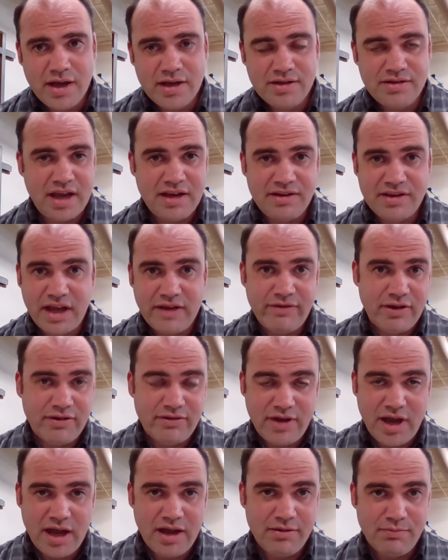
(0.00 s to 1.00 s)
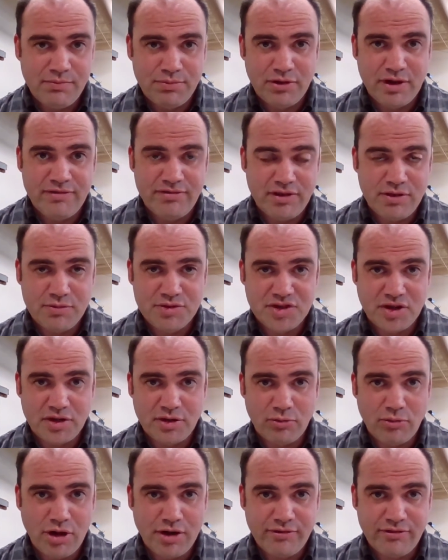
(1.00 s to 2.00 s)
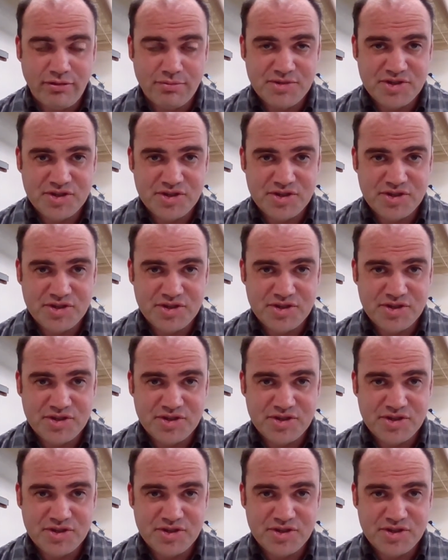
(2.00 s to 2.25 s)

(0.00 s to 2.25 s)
David briefly was on the run from